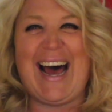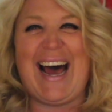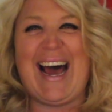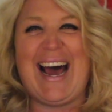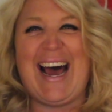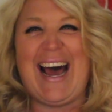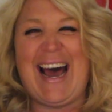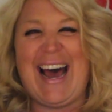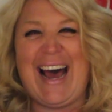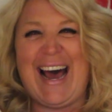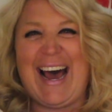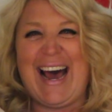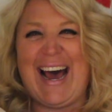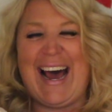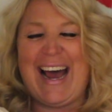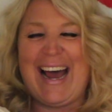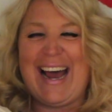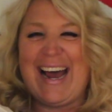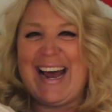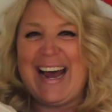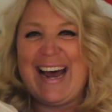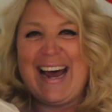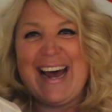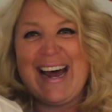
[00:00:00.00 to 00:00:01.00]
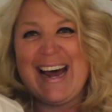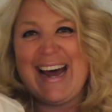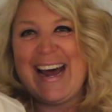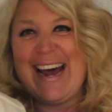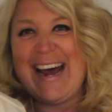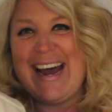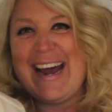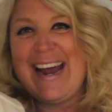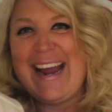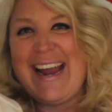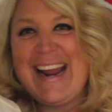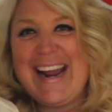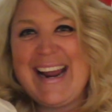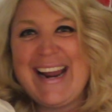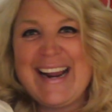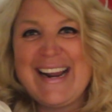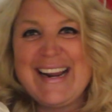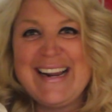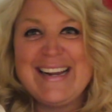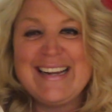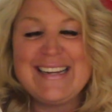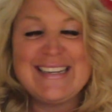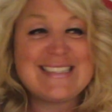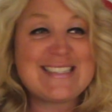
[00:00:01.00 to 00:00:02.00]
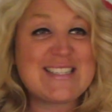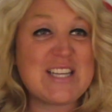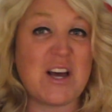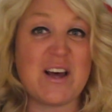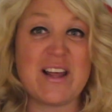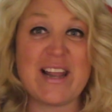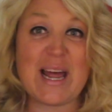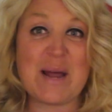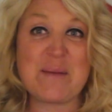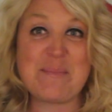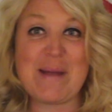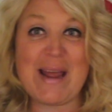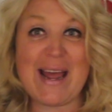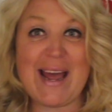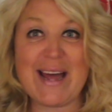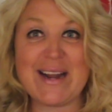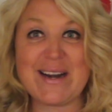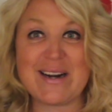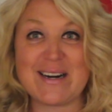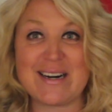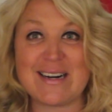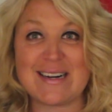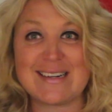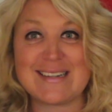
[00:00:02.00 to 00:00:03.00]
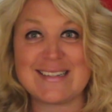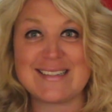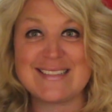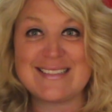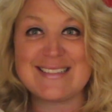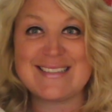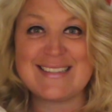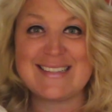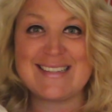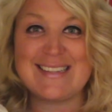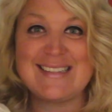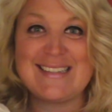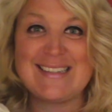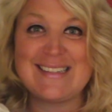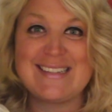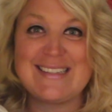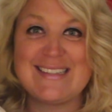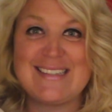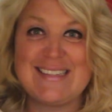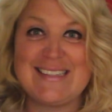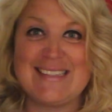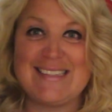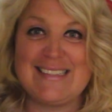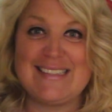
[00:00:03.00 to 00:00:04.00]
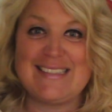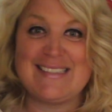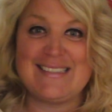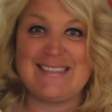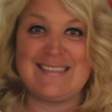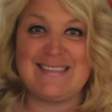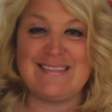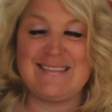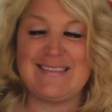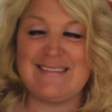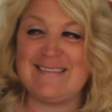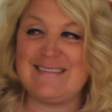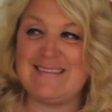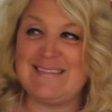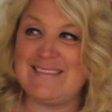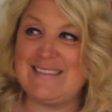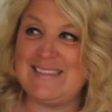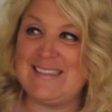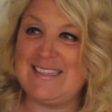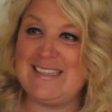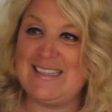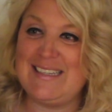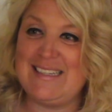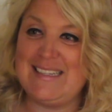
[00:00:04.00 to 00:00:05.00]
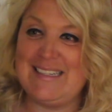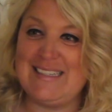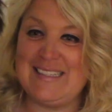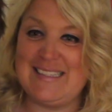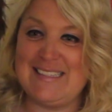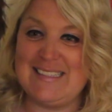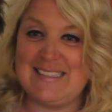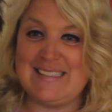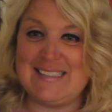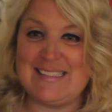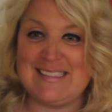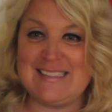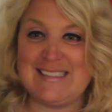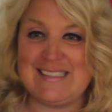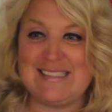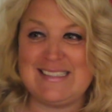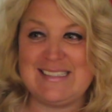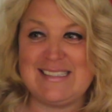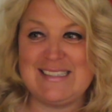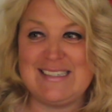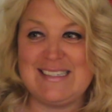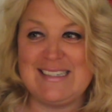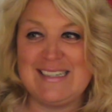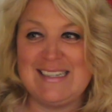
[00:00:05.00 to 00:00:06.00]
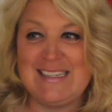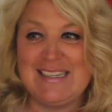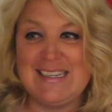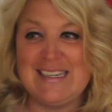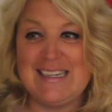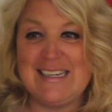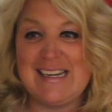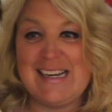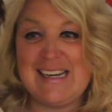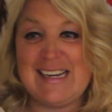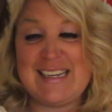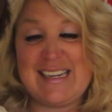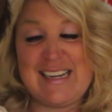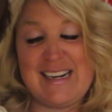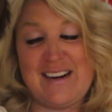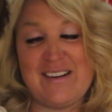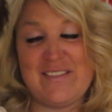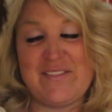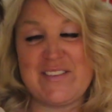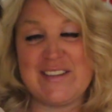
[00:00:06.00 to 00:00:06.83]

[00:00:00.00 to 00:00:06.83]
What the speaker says: The person shown says nothing.